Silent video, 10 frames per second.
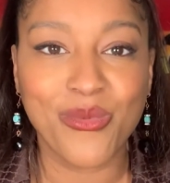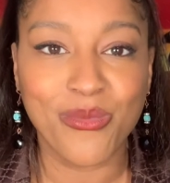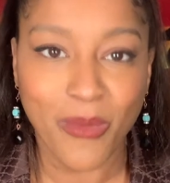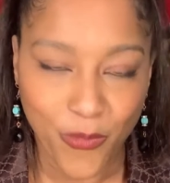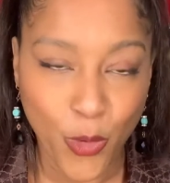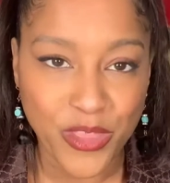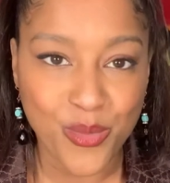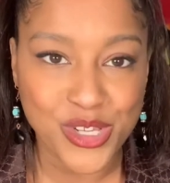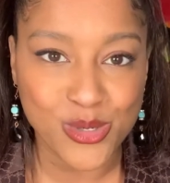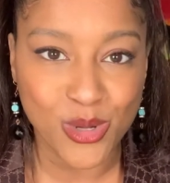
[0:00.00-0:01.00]
for the
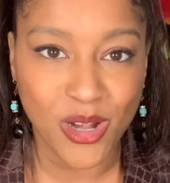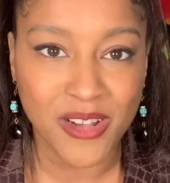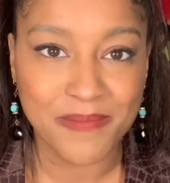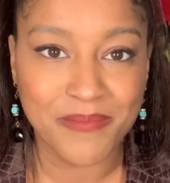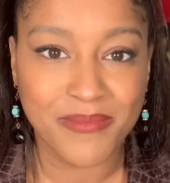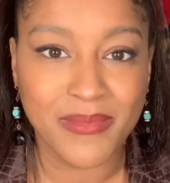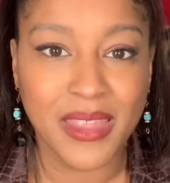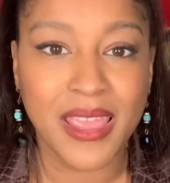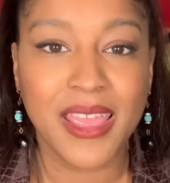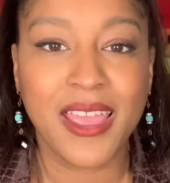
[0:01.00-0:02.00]
rental car.
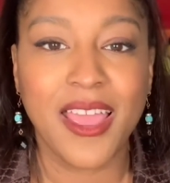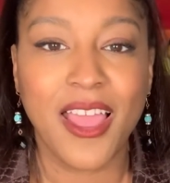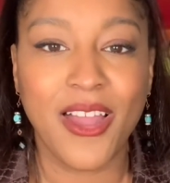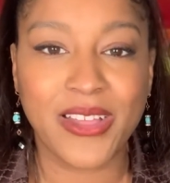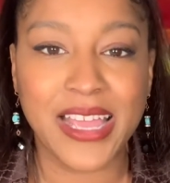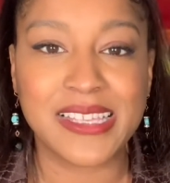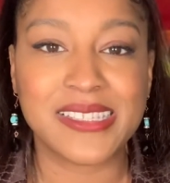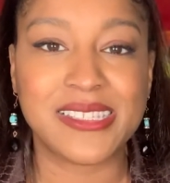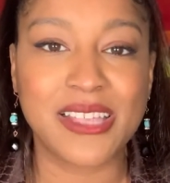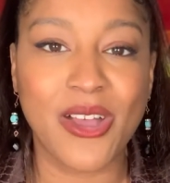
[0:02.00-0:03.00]
Okay,
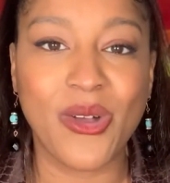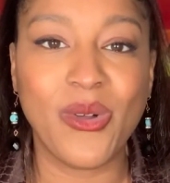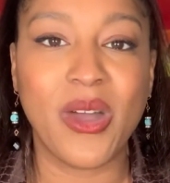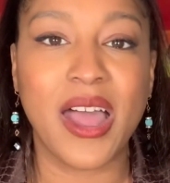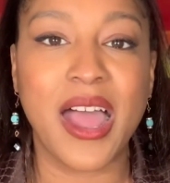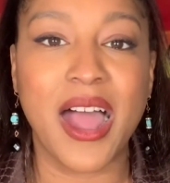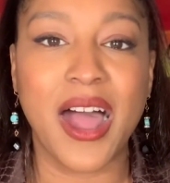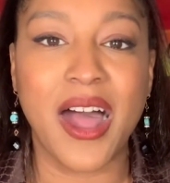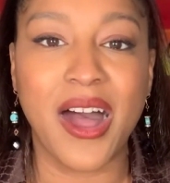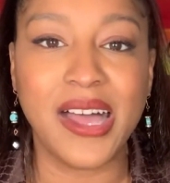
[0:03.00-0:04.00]
so
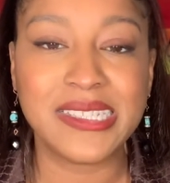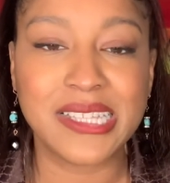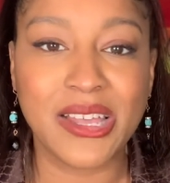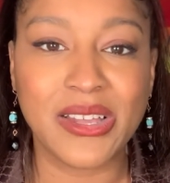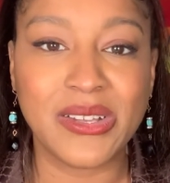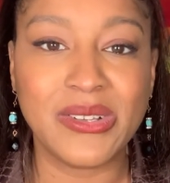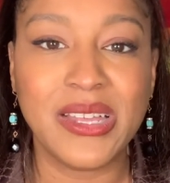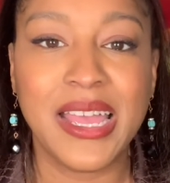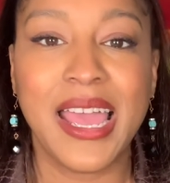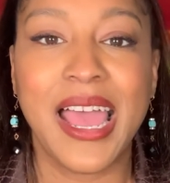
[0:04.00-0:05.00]
also
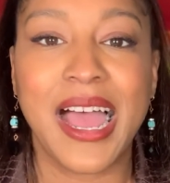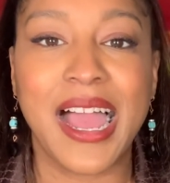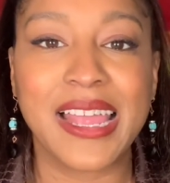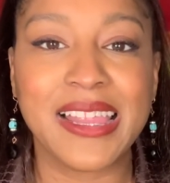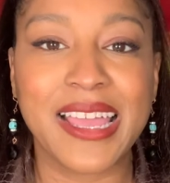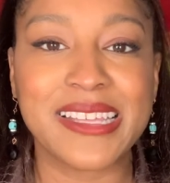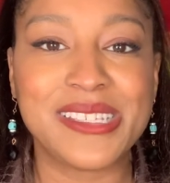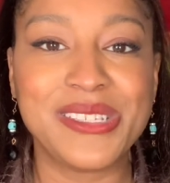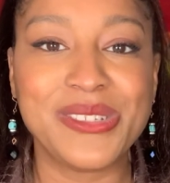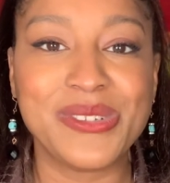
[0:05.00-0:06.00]
I like
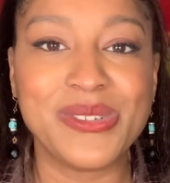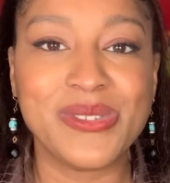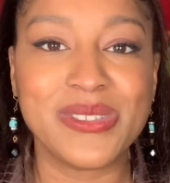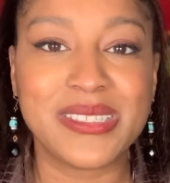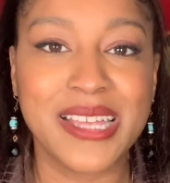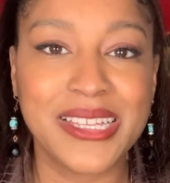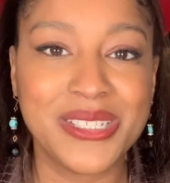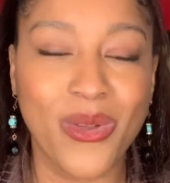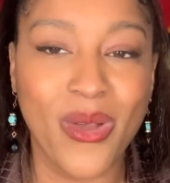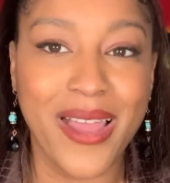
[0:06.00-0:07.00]
to touch
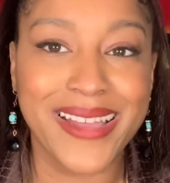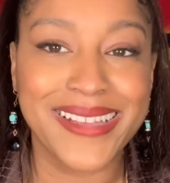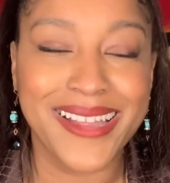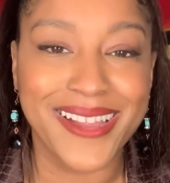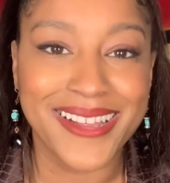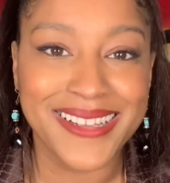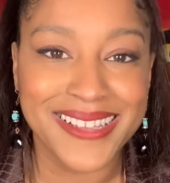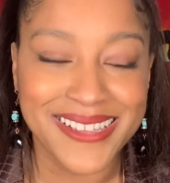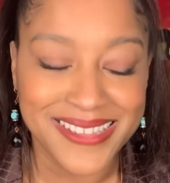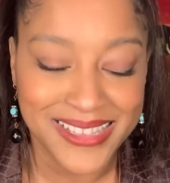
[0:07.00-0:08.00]
on
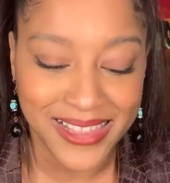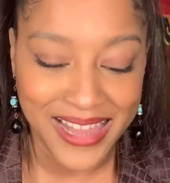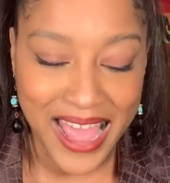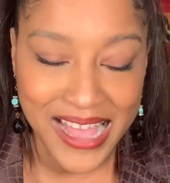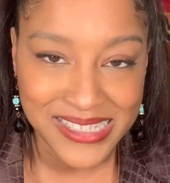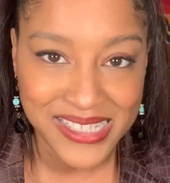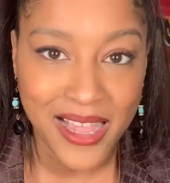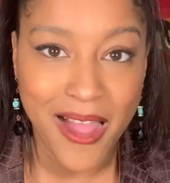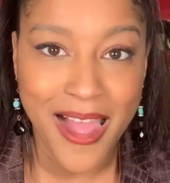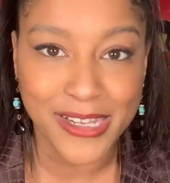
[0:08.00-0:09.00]
the last
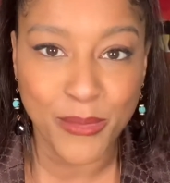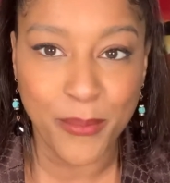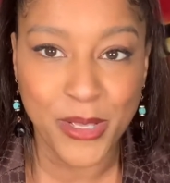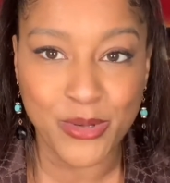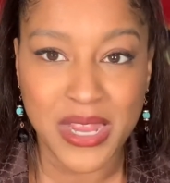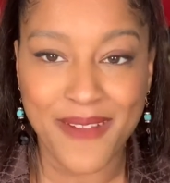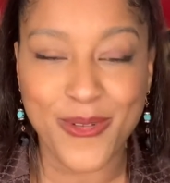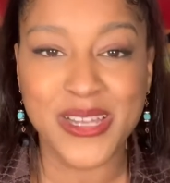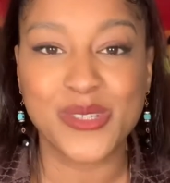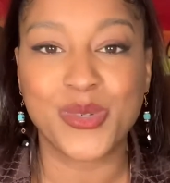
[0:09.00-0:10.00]
automobile
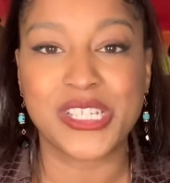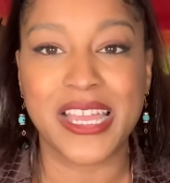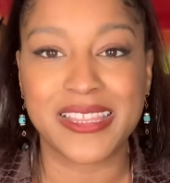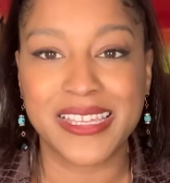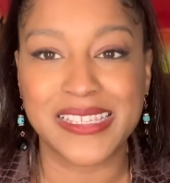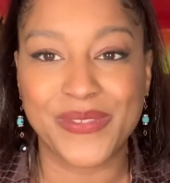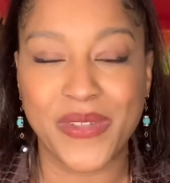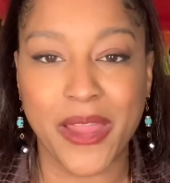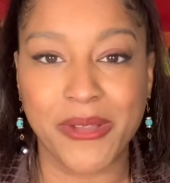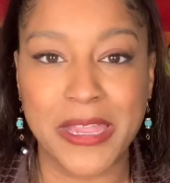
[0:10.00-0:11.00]
coverage, which I think is
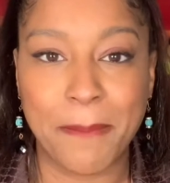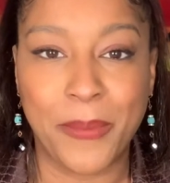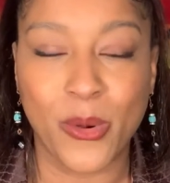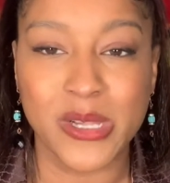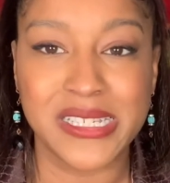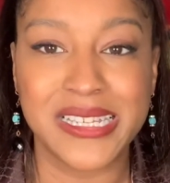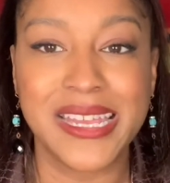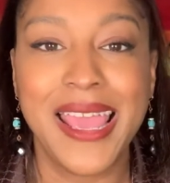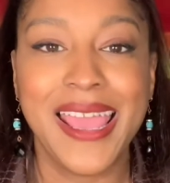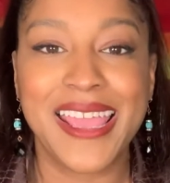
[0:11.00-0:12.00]
very important,
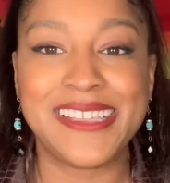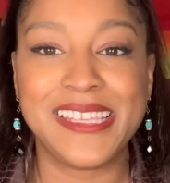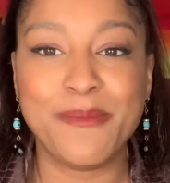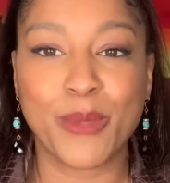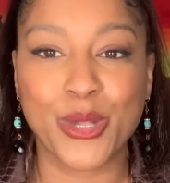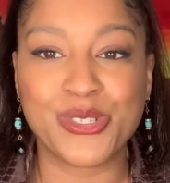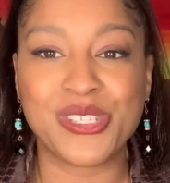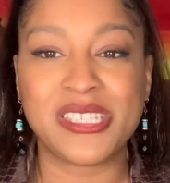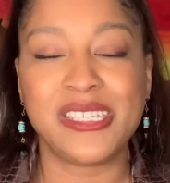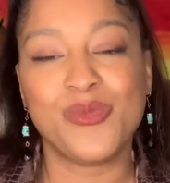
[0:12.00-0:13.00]
is
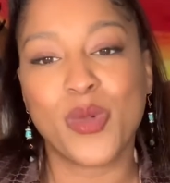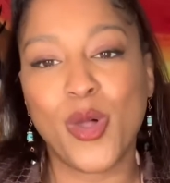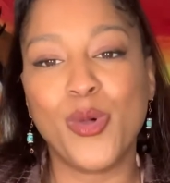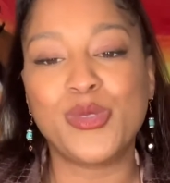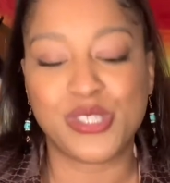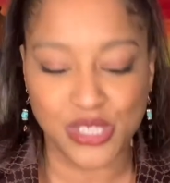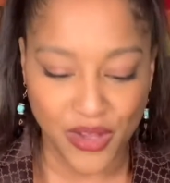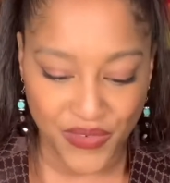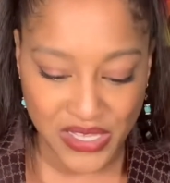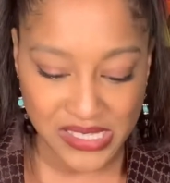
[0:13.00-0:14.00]
emergency road
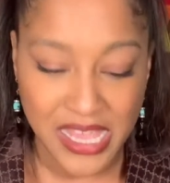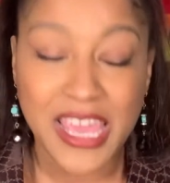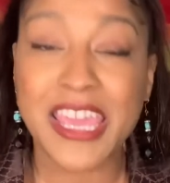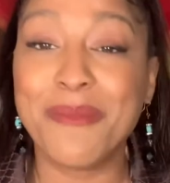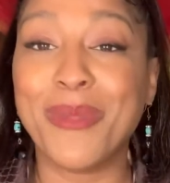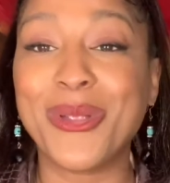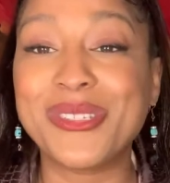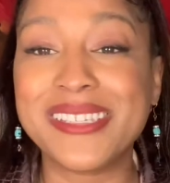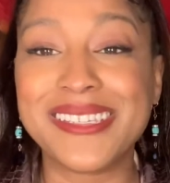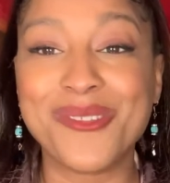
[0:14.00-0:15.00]
service.
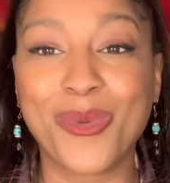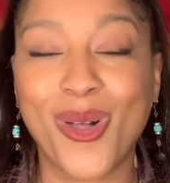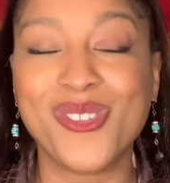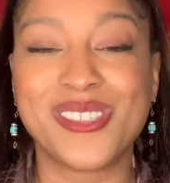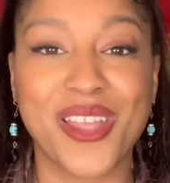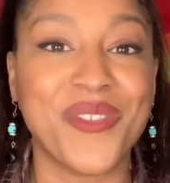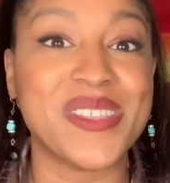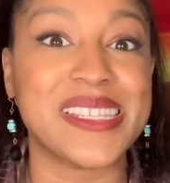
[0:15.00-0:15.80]
Emergency road service is a